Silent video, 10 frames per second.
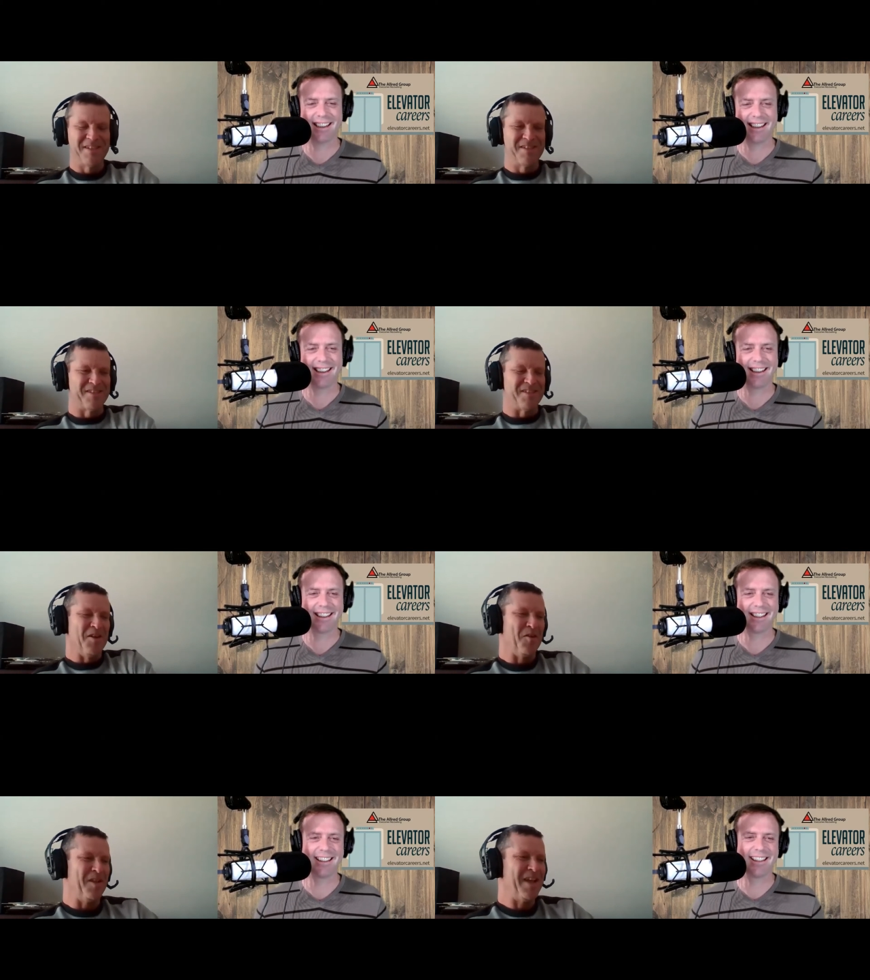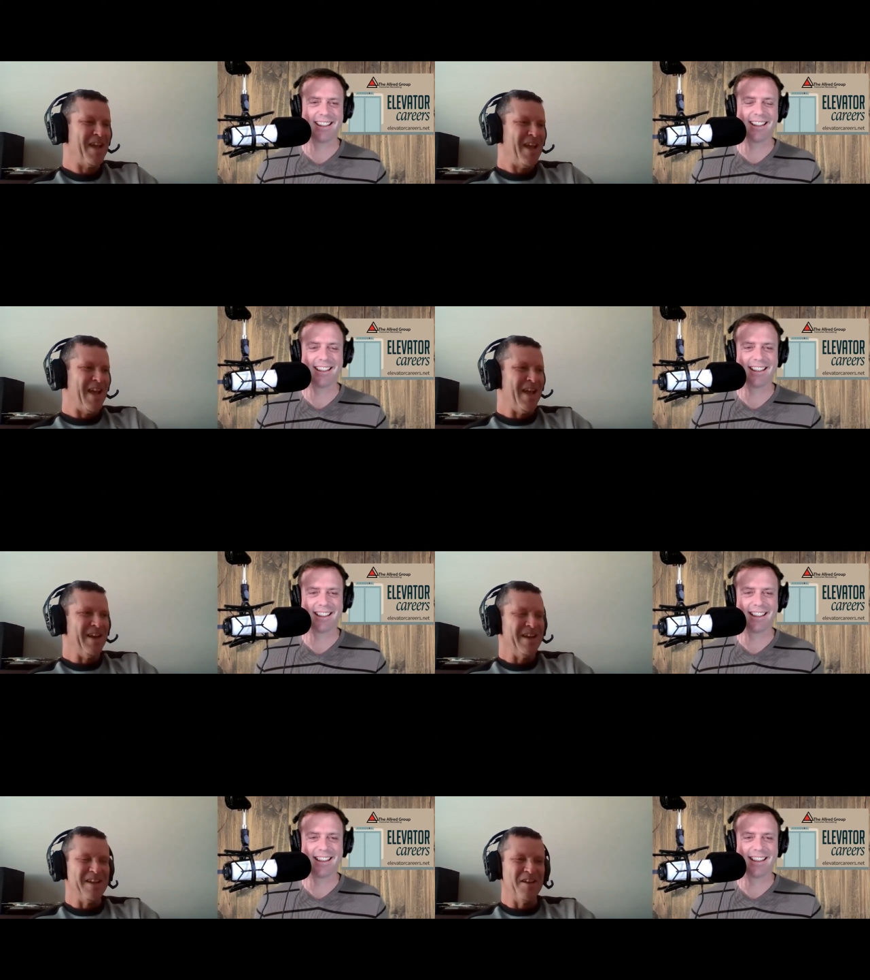Speaker 1: so,
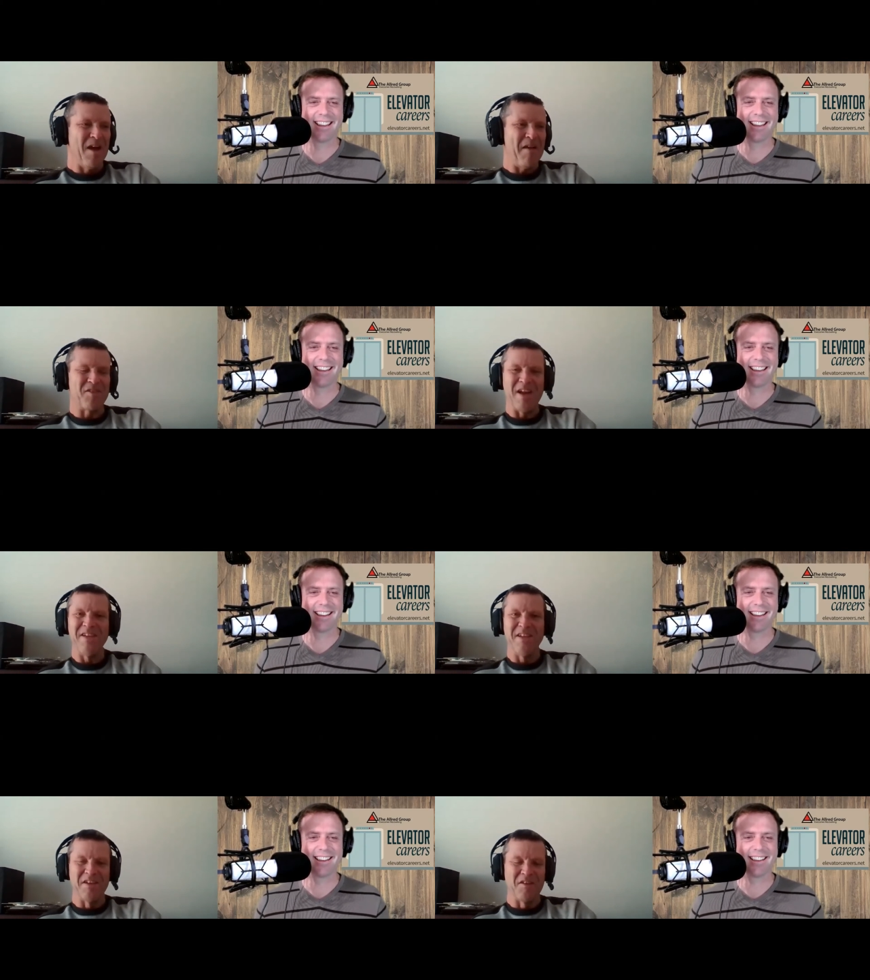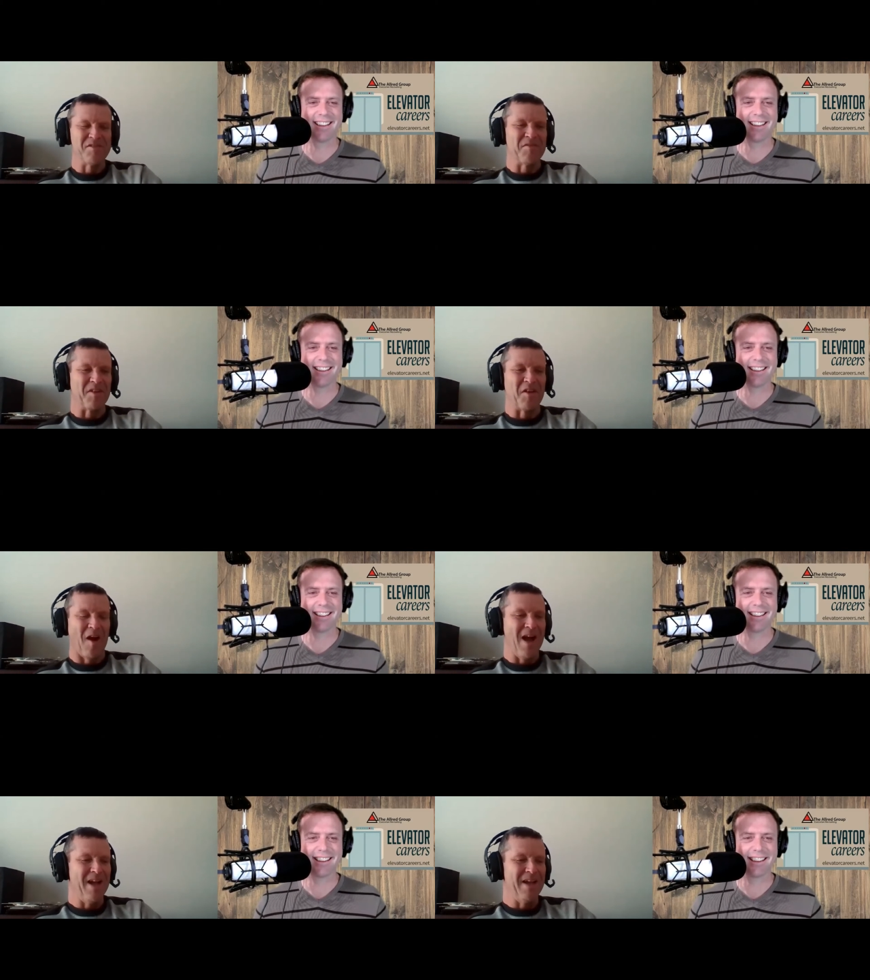and you know after 18 years of the
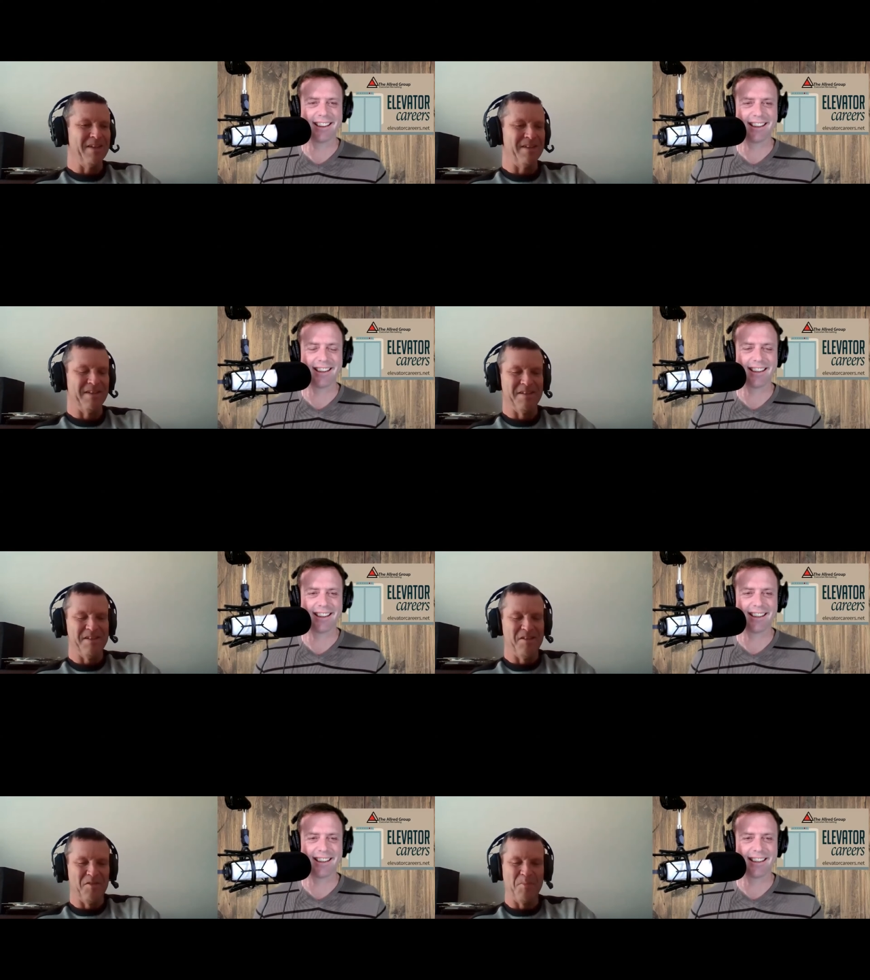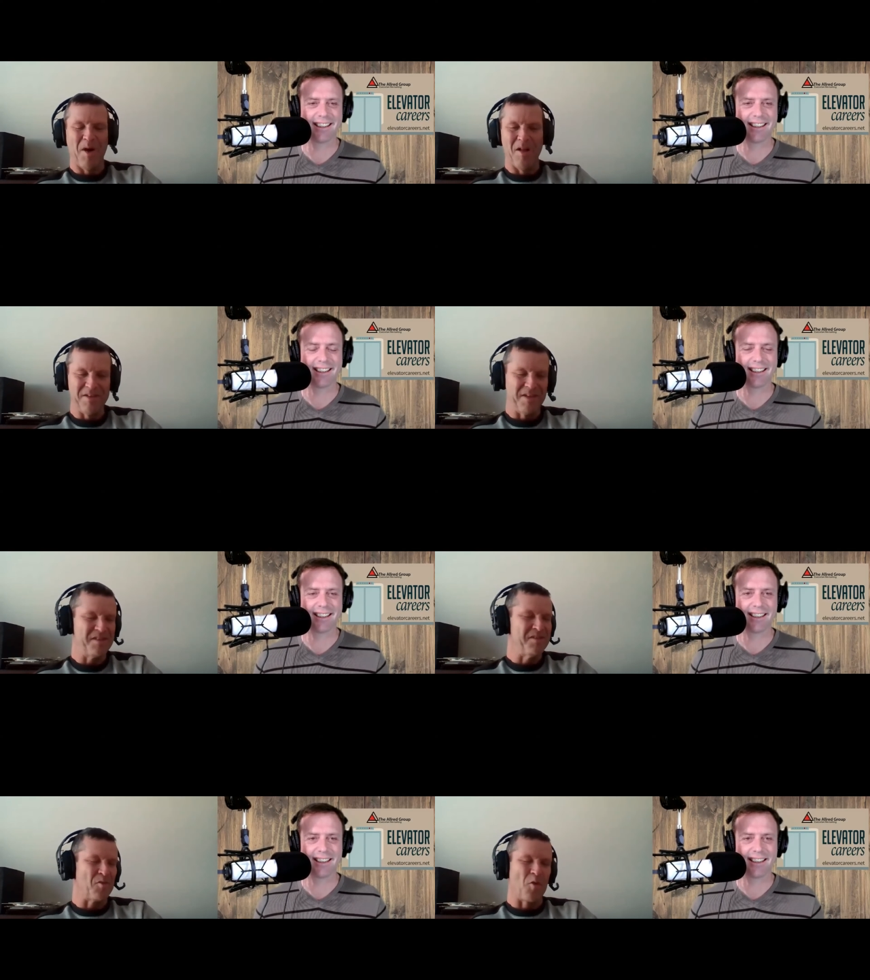grind and you know the
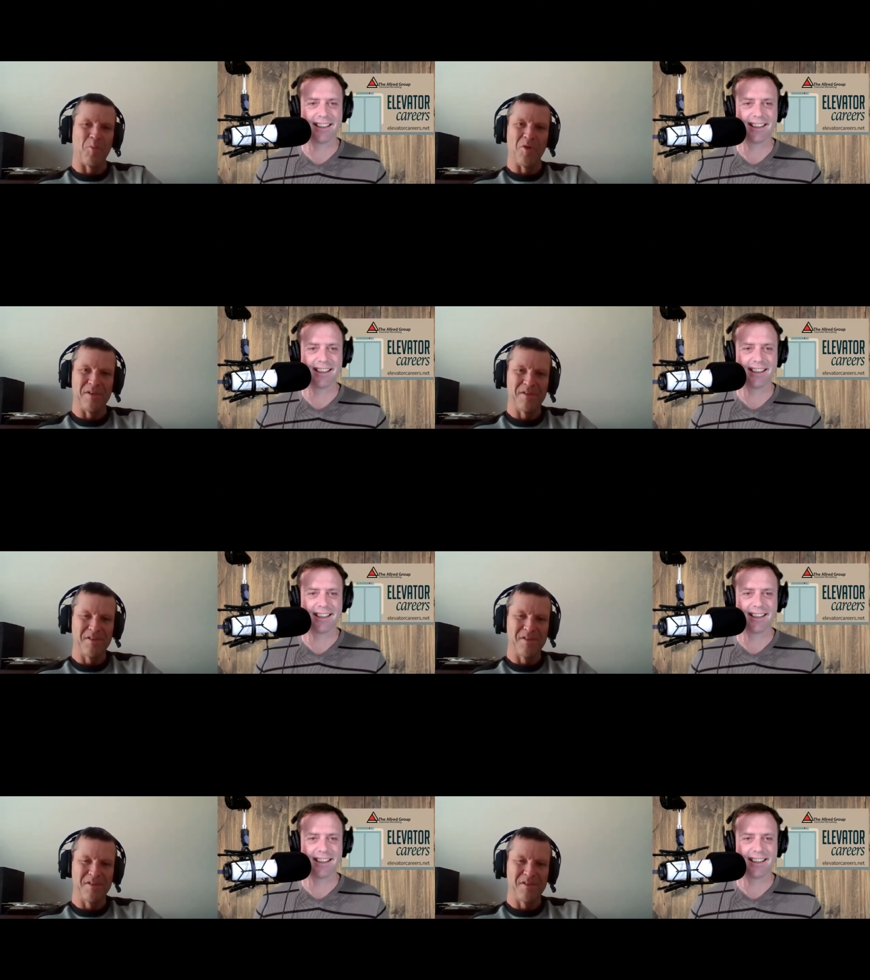politics and the corporate